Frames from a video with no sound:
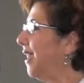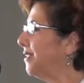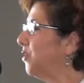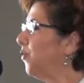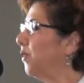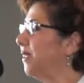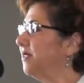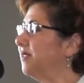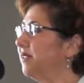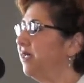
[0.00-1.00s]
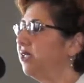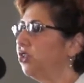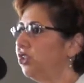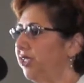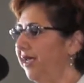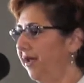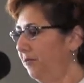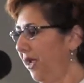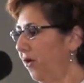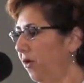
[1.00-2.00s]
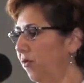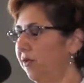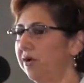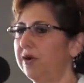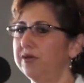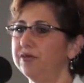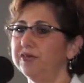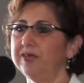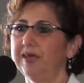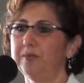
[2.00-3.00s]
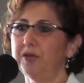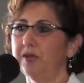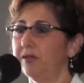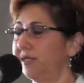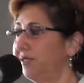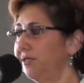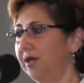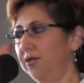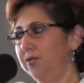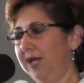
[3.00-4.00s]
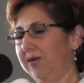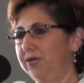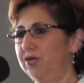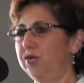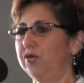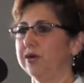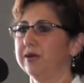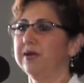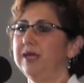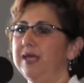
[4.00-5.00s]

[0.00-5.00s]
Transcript: as it was, she had my artwork on her table. This is all the way out in New York.